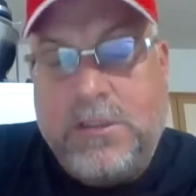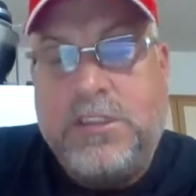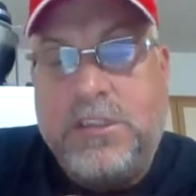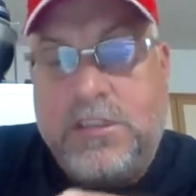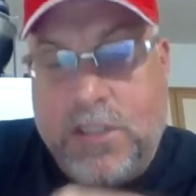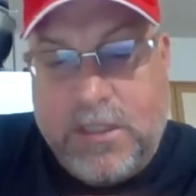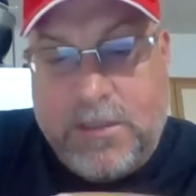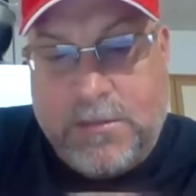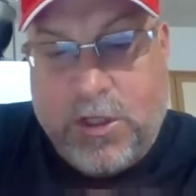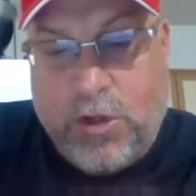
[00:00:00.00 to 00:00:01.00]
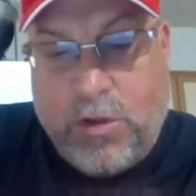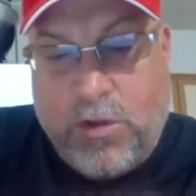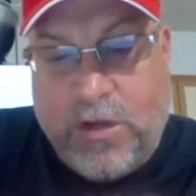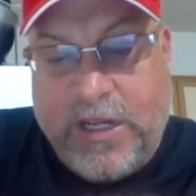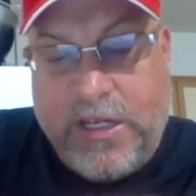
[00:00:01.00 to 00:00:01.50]
stood up to
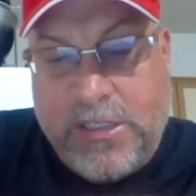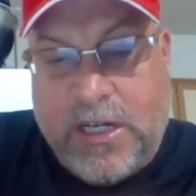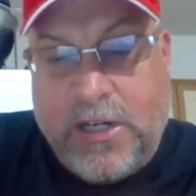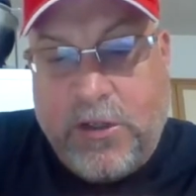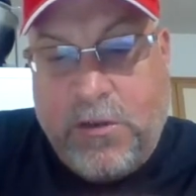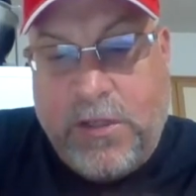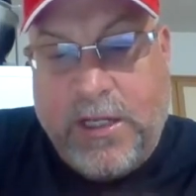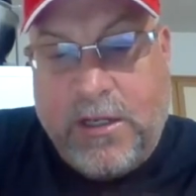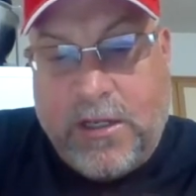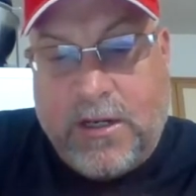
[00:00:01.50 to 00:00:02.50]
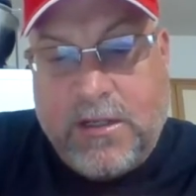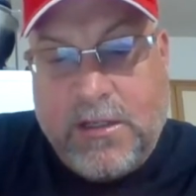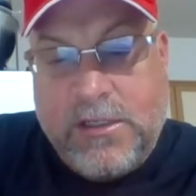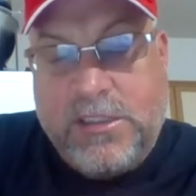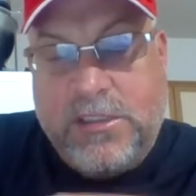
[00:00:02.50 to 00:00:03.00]
Kim Jong-un Ding
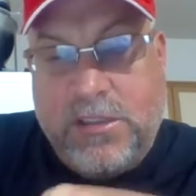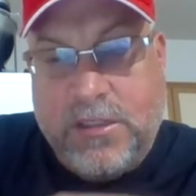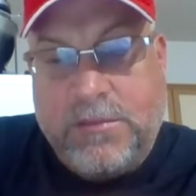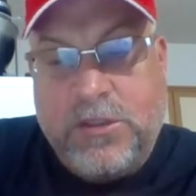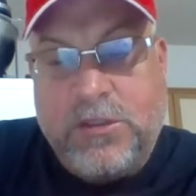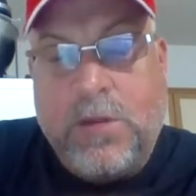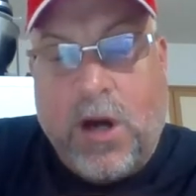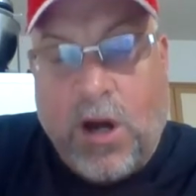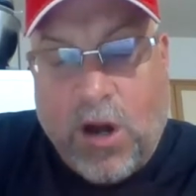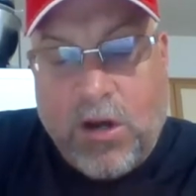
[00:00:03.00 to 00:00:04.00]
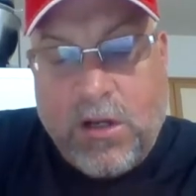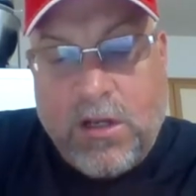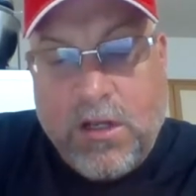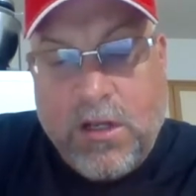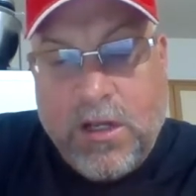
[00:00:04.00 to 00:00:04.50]
Dong, stood up to him hard,
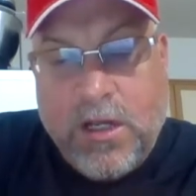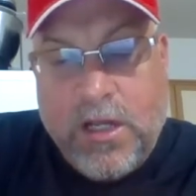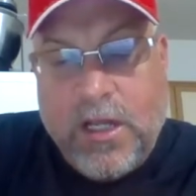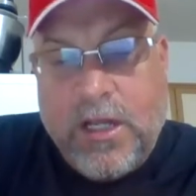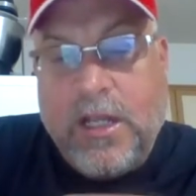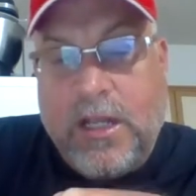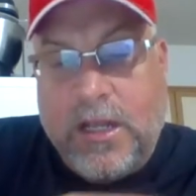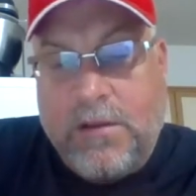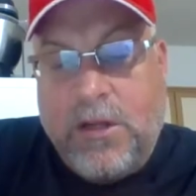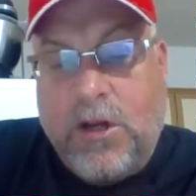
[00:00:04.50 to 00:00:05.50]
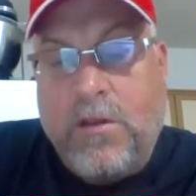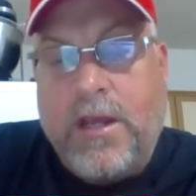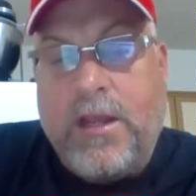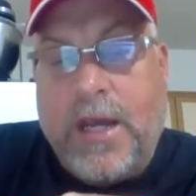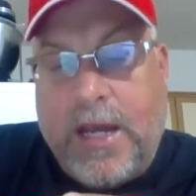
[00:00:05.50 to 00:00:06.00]
let him know
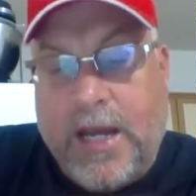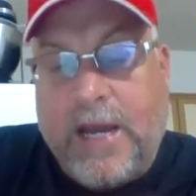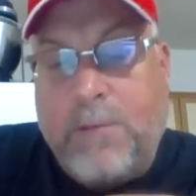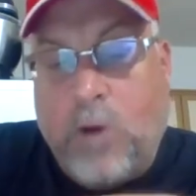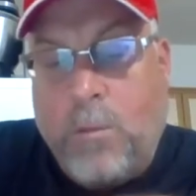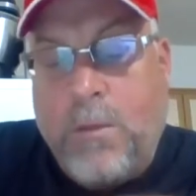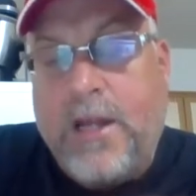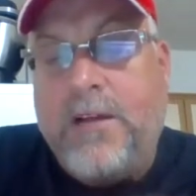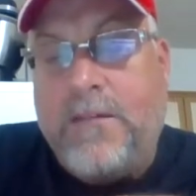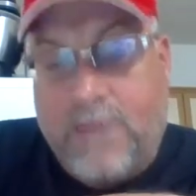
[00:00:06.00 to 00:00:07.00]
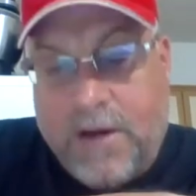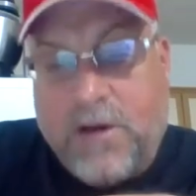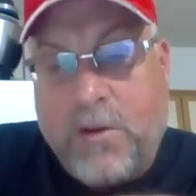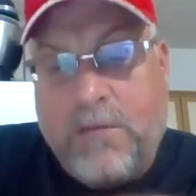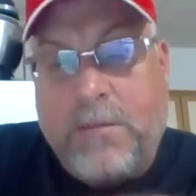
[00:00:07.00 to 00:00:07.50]
that I am nobody to
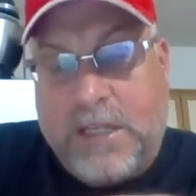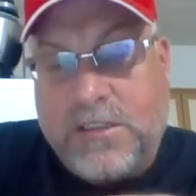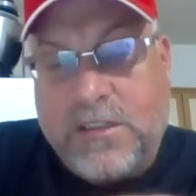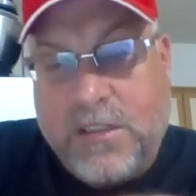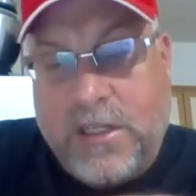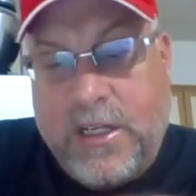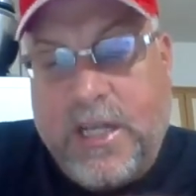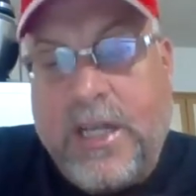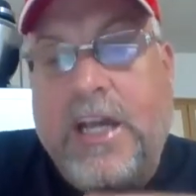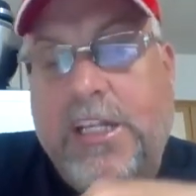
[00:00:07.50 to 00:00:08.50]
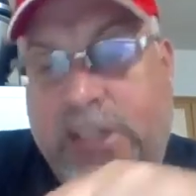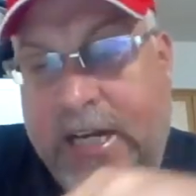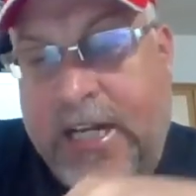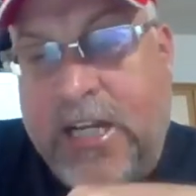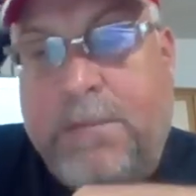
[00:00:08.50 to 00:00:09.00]
fuck with, basically.
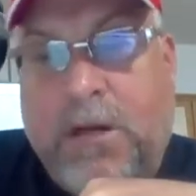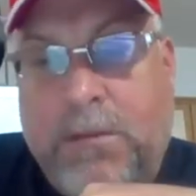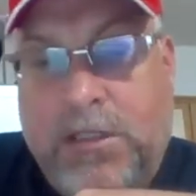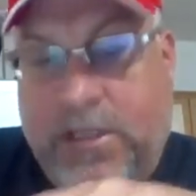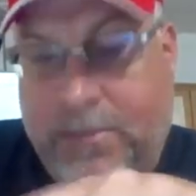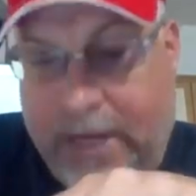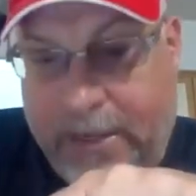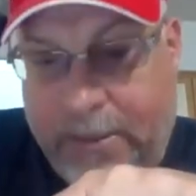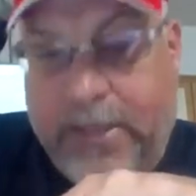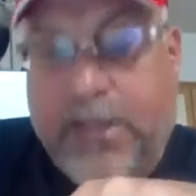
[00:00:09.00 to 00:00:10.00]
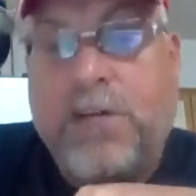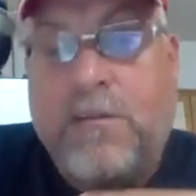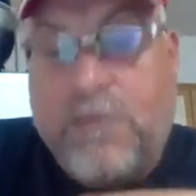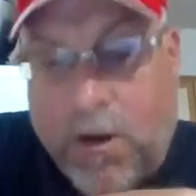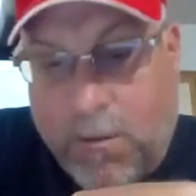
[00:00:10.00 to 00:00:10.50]
China, pretty much, in my opinion,
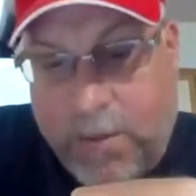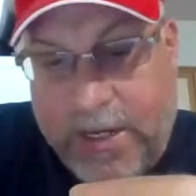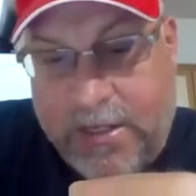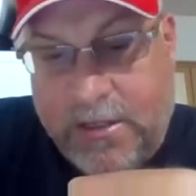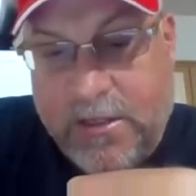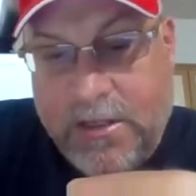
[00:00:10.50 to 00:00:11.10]
confirmed that,